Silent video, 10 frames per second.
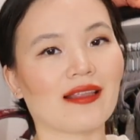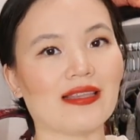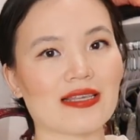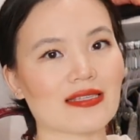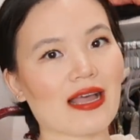
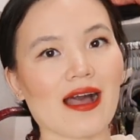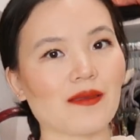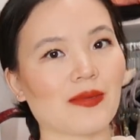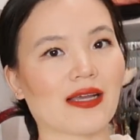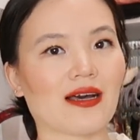this
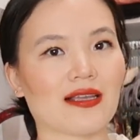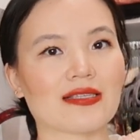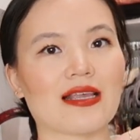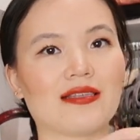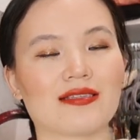guy
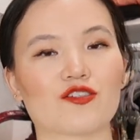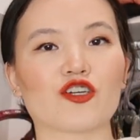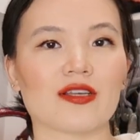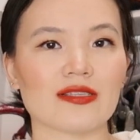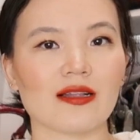because it's
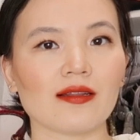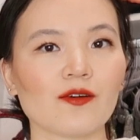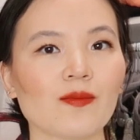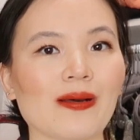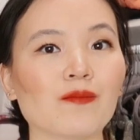just a
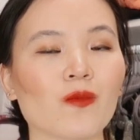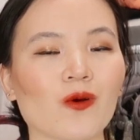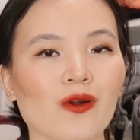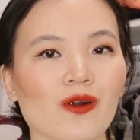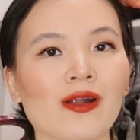little bit
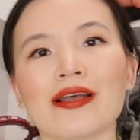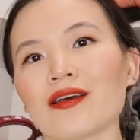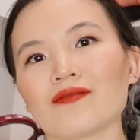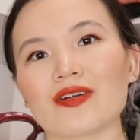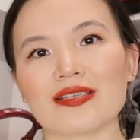more
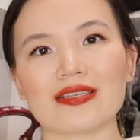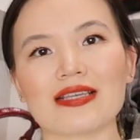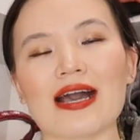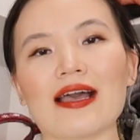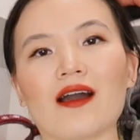
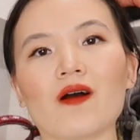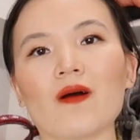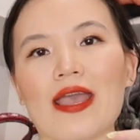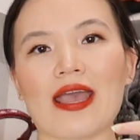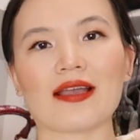
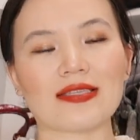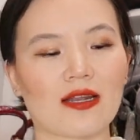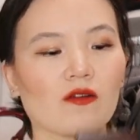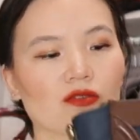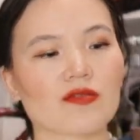versatile and
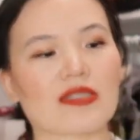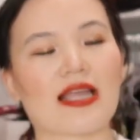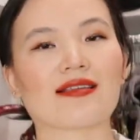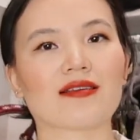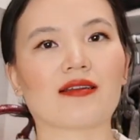it also
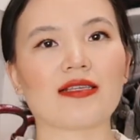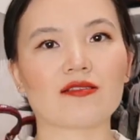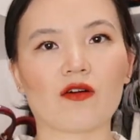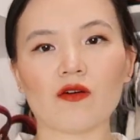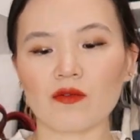stands on
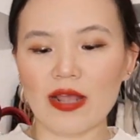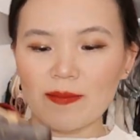its own.